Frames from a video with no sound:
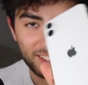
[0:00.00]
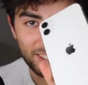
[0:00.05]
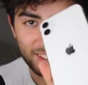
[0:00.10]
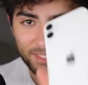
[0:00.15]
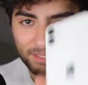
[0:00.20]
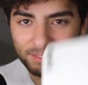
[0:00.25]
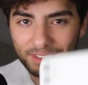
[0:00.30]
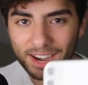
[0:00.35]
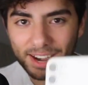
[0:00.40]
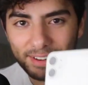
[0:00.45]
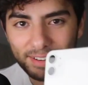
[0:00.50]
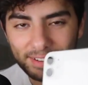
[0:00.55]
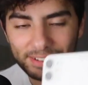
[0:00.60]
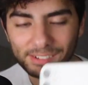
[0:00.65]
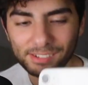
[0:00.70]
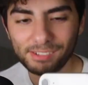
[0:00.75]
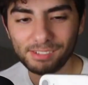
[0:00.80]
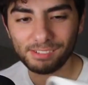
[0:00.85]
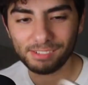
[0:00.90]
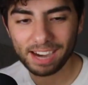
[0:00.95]
Very
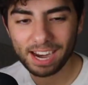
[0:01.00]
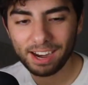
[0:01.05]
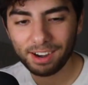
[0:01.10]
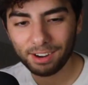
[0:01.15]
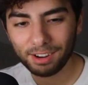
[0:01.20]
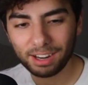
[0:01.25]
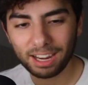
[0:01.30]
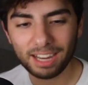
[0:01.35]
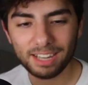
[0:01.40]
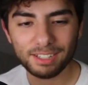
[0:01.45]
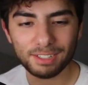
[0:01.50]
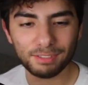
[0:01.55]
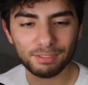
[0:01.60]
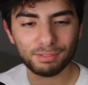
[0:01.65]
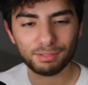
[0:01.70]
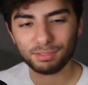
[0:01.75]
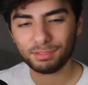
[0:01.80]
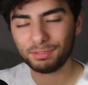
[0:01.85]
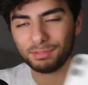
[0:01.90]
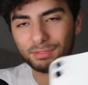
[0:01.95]
rare kind of
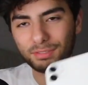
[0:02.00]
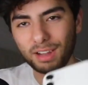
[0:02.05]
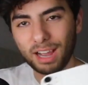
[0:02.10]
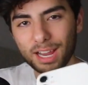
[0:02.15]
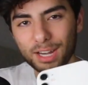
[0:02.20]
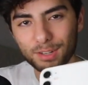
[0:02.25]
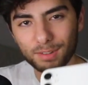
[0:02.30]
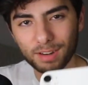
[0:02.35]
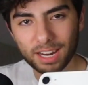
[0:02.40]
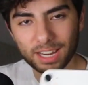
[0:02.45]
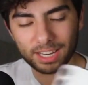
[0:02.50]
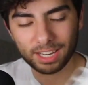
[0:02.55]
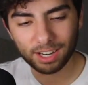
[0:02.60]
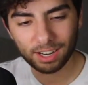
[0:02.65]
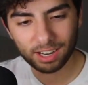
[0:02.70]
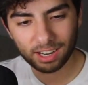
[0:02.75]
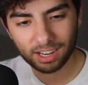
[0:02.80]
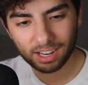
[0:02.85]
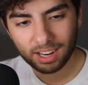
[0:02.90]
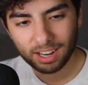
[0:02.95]
find right
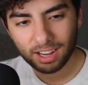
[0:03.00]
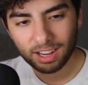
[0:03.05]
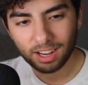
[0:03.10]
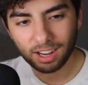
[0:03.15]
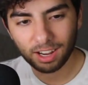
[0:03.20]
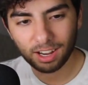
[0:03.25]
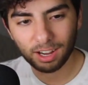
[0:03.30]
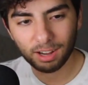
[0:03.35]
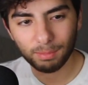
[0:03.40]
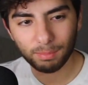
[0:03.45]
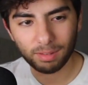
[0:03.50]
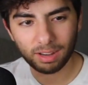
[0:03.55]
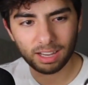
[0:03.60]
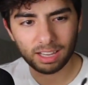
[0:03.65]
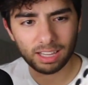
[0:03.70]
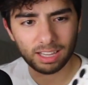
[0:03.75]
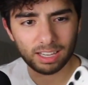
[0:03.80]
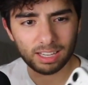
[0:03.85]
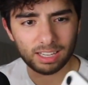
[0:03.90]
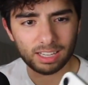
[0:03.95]
here.
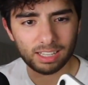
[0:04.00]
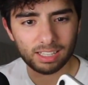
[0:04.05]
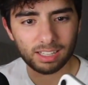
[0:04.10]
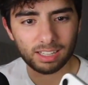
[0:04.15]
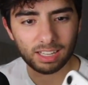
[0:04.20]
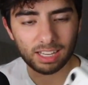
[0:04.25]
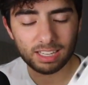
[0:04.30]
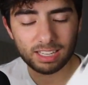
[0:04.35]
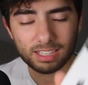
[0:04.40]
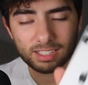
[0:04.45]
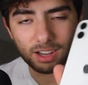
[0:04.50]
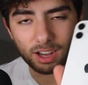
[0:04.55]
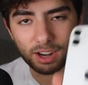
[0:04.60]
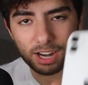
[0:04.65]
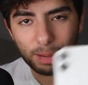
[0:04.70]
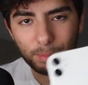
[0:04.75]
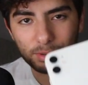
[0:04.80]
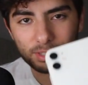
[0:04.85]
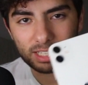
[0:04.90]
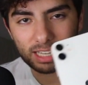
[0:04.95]
This is
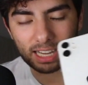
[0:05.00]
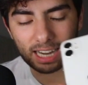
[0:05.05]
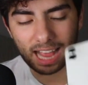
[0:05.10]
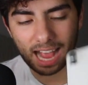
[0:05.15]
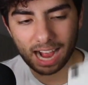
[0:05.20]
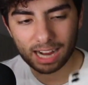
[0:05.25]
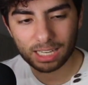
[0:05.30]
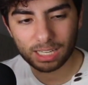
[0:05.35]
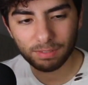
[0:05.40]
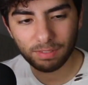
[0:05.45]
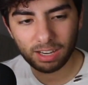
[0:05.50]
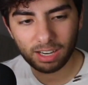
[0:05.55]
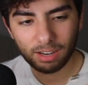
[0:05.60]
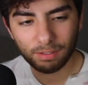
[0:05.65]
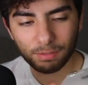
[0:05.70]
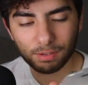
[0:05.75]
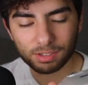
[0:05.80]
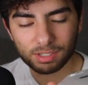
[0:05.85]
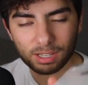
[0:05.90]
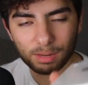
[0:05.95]
unable to get activated
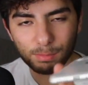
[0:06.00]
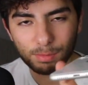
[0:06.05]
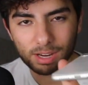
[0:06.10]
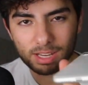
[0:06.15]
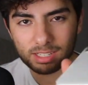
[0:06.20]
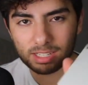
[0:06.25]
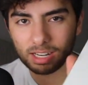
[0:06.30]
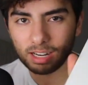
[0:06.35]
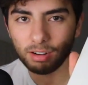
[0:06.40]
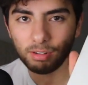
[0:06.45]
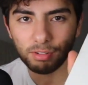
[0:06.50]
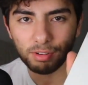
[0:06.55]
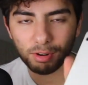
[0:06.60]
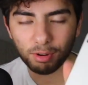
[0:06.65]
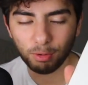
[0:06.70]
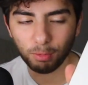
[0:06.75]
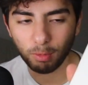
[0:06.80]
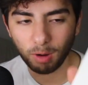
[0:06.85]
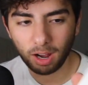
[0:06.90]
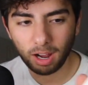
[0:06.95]
for some reason. I don't
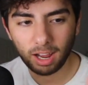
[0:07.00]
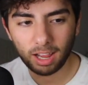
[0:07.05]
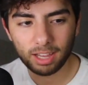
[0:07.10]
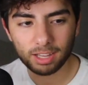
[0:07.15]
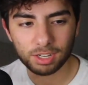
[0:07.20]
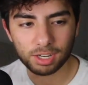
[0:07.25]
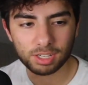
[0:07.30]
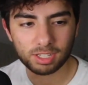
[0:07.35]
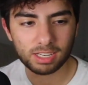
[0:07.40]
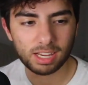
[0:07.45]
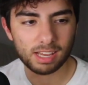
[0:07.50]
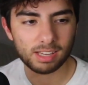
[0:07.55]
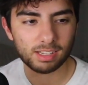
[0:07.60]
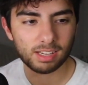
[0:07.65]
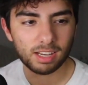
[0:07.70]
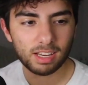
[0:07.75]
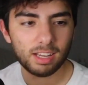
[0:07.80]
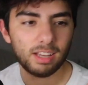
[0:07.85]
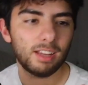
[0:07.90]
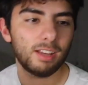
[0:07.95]
know why. It just says
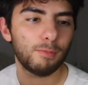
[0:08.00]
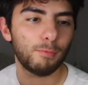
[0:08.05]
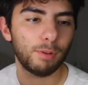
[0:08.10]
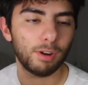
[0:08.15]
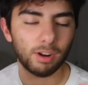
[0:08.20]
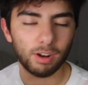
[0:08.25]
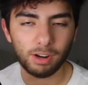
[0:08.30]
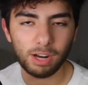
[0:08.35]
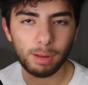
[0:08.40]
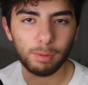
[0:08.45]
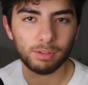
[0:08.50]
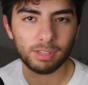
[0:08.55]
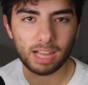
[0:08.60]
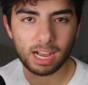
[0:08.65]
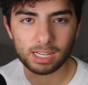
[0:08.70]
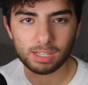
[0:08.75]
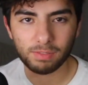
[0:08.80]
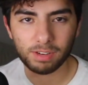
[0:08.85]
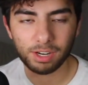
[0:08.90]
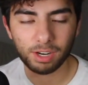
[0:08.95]
we are unable to
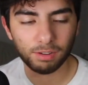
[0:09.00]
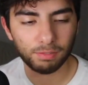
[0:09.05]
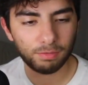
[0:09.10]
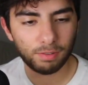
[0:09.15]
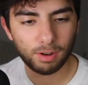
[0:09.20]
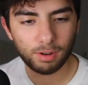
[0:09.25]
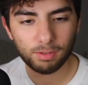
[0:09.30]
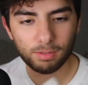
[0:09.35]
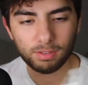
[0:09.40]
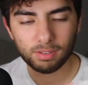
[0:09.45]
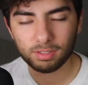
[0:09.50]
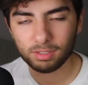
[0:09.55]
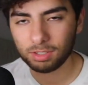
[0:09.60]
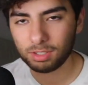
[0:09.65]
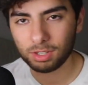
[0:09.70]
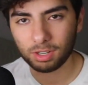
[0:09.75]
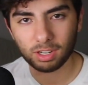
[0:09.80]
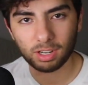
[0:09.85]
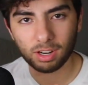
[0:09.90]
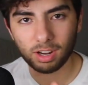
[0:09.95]
activate your phone.
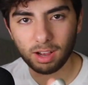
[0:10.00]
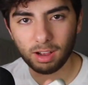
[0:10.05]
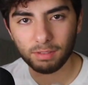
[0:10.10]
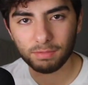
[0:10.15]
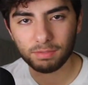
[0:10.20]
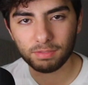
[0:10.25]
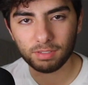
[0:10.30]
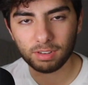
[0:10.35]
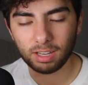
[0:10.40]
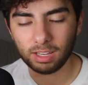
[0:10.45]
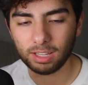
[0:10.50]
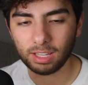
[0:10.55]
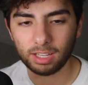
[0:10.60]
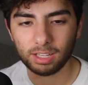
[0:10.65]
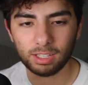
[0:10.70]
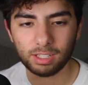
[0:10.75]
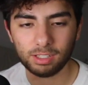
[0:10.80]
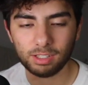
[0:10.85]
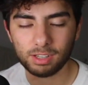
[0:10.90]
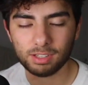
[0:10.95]
Turn it off, and
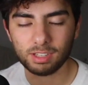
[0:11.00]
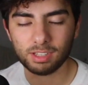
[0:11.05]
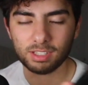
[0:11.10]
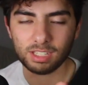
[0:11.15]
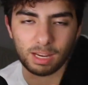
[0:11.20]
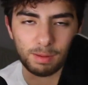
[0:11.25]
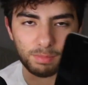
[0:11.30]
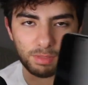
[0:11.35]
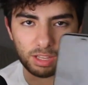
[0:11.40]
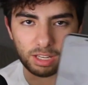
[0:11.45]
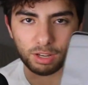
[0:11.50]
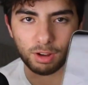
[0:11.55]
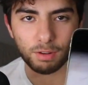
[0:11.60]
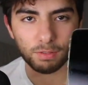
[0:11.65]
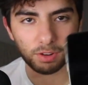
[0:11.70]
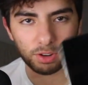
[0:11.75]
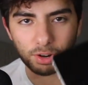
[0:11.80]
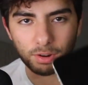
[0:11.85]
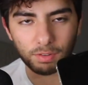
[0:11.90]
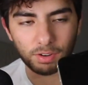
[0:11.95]
then it does the same thing
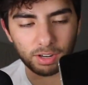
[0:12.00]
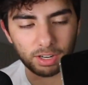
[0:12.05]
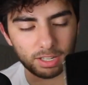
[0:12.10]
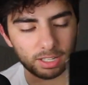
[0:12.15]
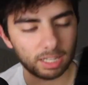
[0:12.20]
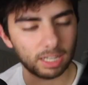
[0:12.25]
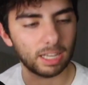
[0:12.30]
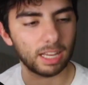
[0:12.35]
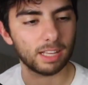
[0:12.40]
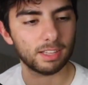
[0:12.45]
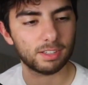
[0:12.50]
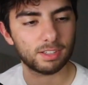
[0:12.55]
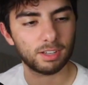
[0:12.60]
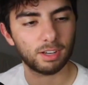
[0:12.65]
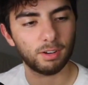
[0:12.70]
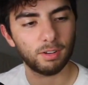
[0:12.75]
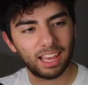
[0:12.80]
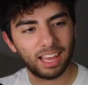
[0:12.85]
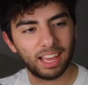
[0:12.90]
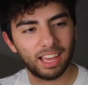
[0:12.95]
over and over again.
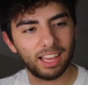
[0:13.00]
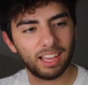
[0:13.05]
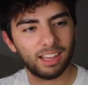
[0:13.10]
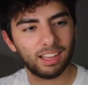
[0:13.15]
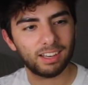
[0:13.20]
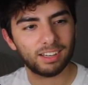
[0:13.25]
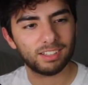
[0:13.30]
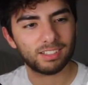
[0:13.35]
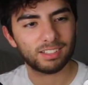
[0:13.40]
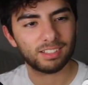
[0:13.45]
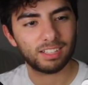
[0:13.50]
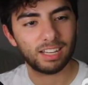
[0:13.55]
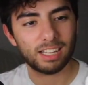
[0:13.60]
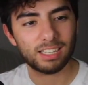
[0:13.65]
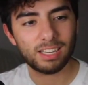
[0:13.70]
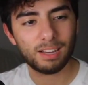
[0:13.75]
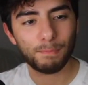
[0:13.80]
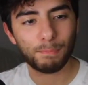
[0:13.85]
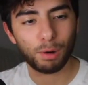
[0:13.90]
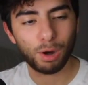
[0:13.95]
So, and
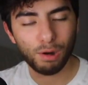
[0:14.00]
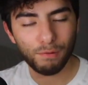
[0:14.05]
it's in